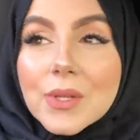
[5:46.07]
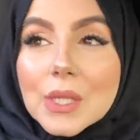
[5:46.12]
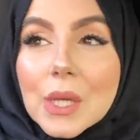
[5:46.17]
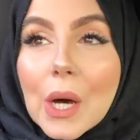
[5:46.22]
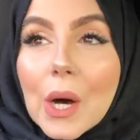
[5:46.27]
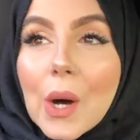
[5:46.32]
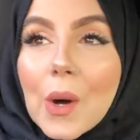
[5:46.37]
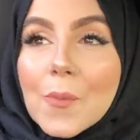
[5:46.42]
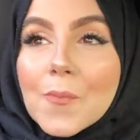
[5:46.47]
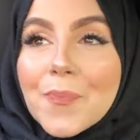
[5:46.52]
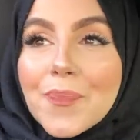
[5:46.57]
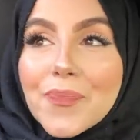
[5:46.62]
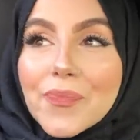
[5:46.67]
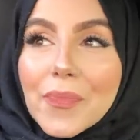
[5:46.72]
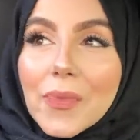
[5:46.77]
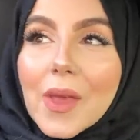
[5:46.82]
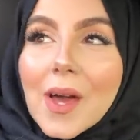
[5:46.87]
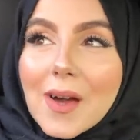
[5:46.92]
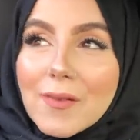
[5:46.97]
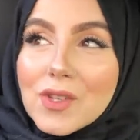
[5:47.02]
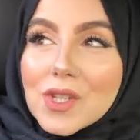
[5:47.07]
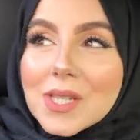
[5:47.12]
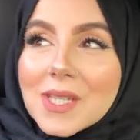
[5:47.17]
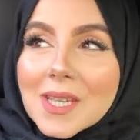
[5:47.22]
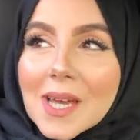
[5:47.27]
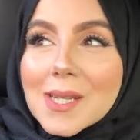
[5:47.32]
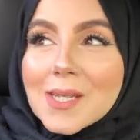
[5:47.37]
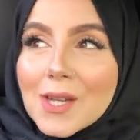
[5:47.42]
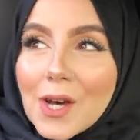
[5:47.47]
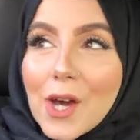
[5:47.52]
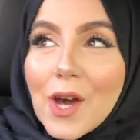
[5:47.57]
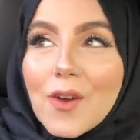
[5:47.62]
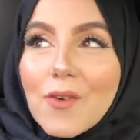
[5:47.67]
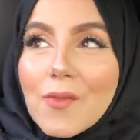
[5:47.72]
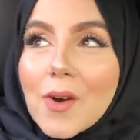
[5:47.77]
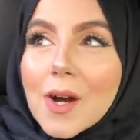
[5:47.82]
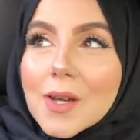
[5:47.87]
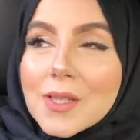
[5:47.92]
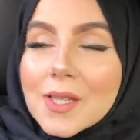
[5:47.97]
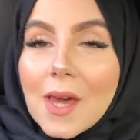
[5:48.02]
So I've just sent her
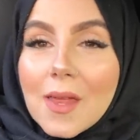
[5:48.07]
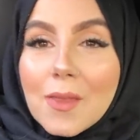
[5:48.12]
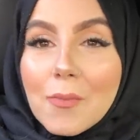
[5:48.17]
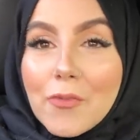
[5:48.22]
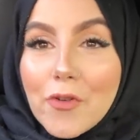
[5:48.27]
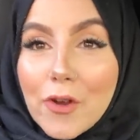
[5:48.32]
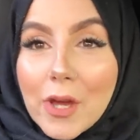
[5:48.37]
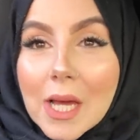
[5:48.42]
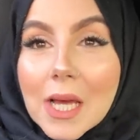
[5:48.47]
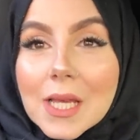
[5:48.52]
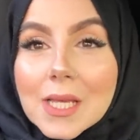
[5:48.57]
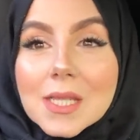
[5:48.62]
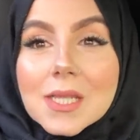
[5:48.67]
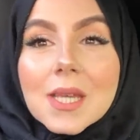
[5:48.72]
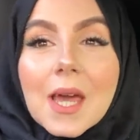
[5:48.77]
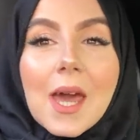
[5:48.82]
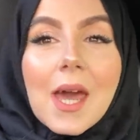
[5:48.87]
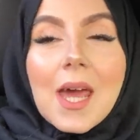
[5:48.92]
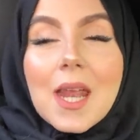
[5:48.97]
over to get the drinks